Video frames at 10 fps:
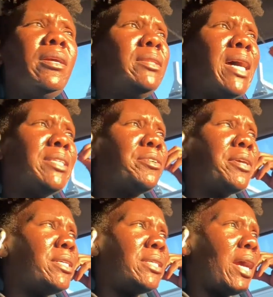that's
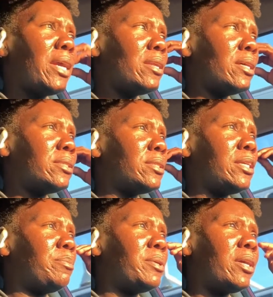crazy. I cannot
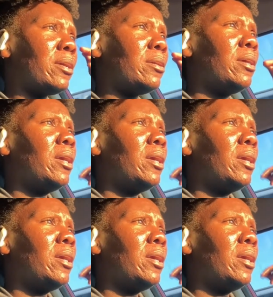sleep there.